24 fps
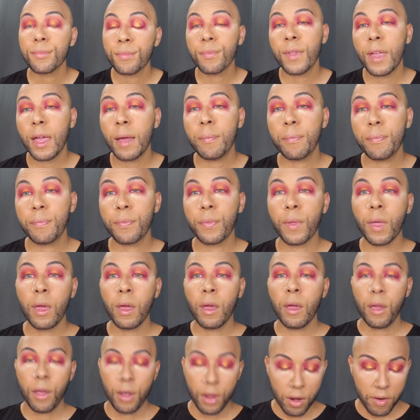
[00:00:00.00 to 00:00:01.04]
Yep.
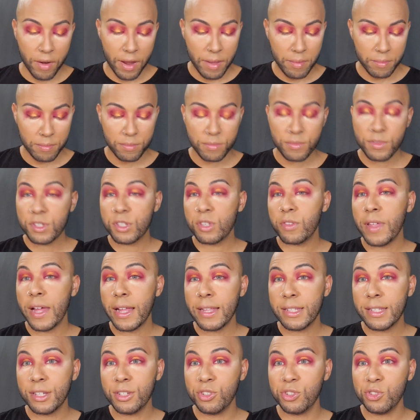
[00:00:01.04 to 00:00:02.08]
All right, so
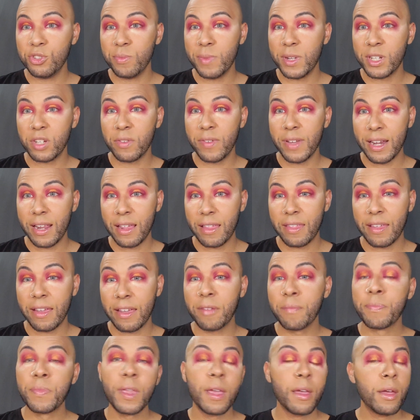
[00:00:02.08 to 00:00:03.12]
that didn't do much of
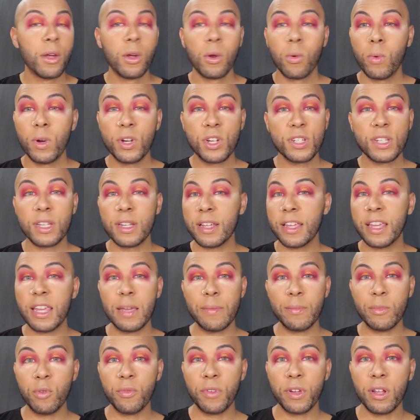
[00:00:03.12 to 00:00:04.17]
anything. We're just gonna
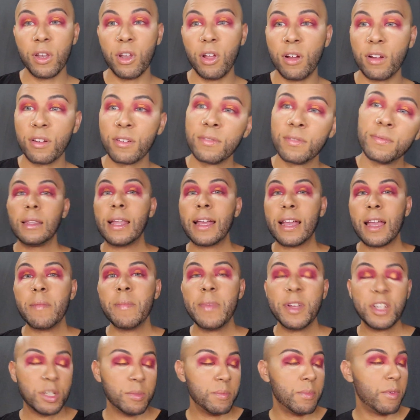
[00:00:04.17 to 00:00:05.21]
keep moving along. Like I
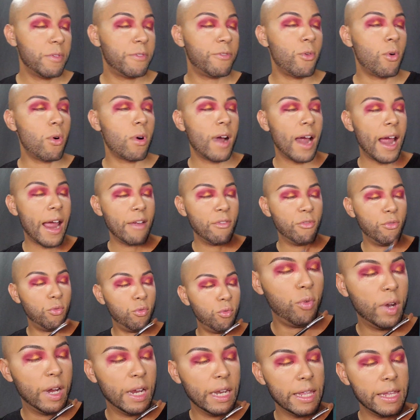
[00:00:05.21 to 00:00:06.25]
mentioned before, I
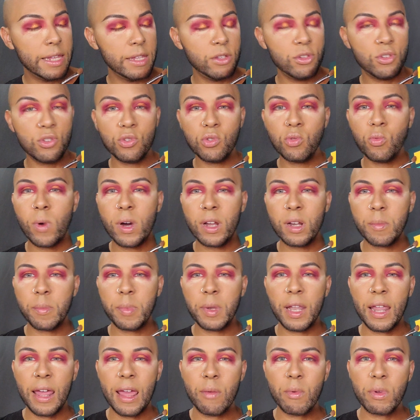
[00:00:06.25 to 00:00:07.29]
really do want to
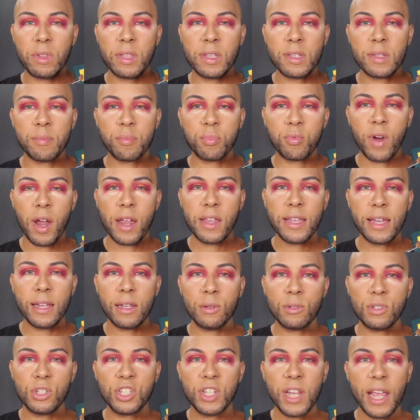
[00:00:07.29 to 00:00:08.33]
play with this bright
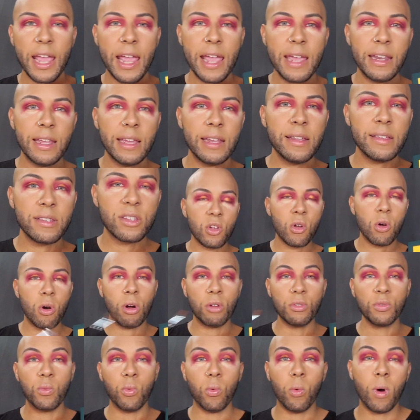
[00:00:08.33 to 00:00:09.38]
yellow shade. It is
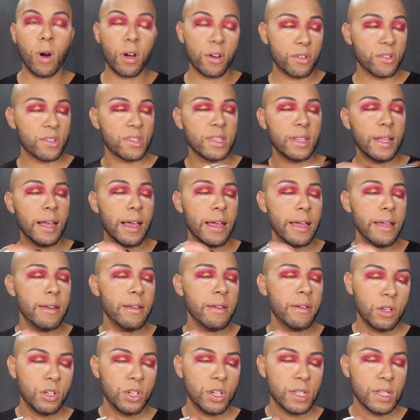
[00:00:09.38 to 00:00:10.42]
called Water Slide.
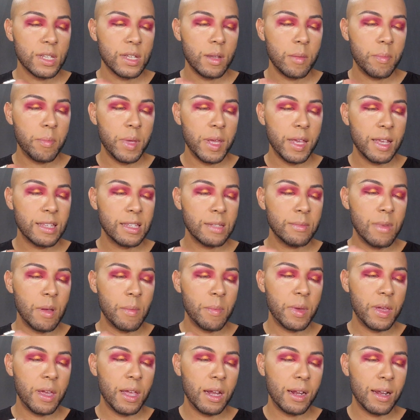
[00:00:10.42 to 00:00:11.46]
Just gonna pick some
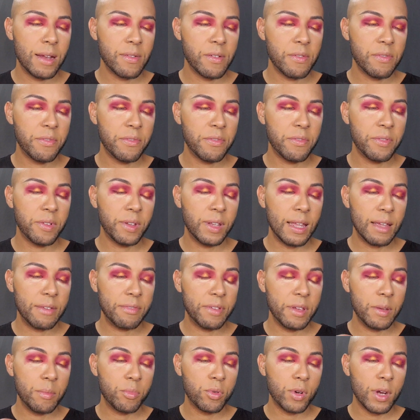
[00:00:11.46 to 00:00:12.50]
up here. I have a
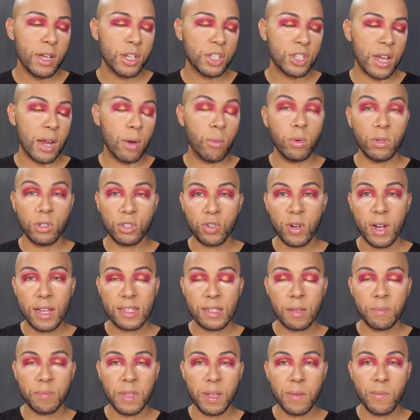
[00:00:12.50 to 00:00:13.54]
fluffy brush. I will try
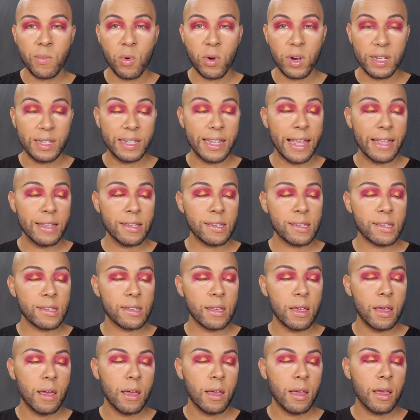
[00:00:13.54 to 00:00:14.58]
something more dense
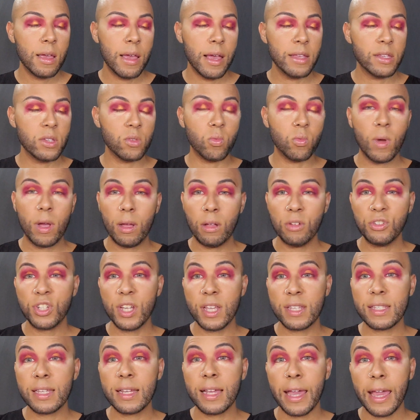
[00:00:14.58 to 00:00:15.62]
as well,
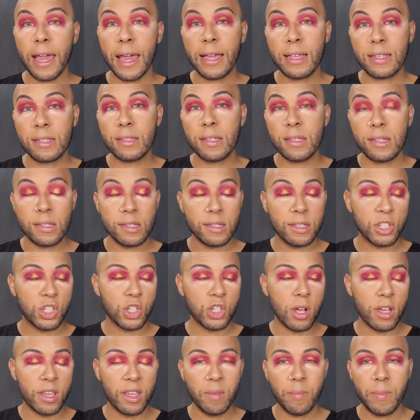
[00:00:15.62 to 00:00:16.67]
just in case this is a
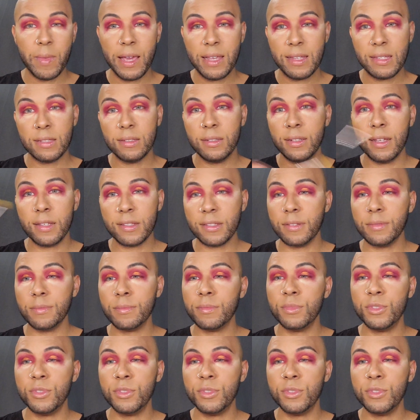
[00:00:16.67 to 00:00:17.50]
chalky mess and doesn't